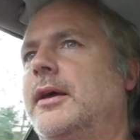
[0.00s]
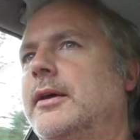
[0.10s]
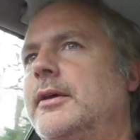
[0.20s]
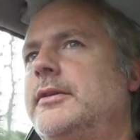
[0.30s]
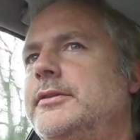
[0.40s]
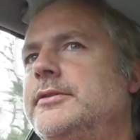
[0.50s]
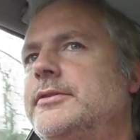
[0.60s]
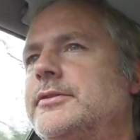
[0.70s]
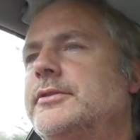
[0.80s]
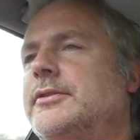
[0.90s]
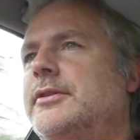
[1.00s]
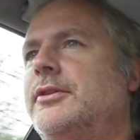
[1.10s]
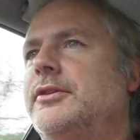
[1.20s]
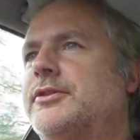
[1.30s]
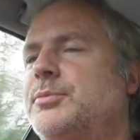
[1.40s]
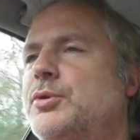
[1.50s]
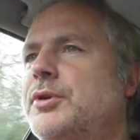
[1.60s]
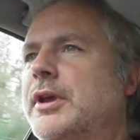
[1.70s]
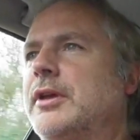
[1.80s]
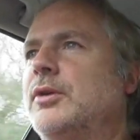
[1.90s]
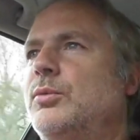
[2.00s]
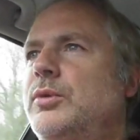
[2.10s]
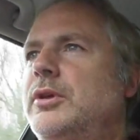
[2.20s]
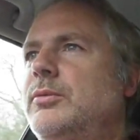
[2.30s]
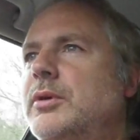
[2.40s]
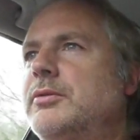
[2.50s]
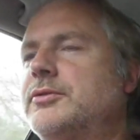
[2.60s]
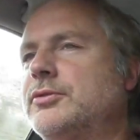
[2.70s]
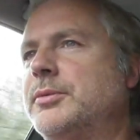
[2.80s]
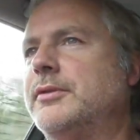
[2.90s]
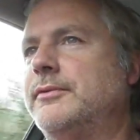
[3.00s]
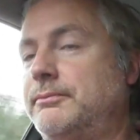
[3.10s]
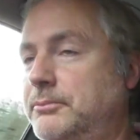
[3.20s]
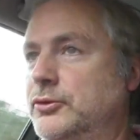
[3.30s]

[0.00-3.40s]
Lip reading: And this morning we woke to a bit of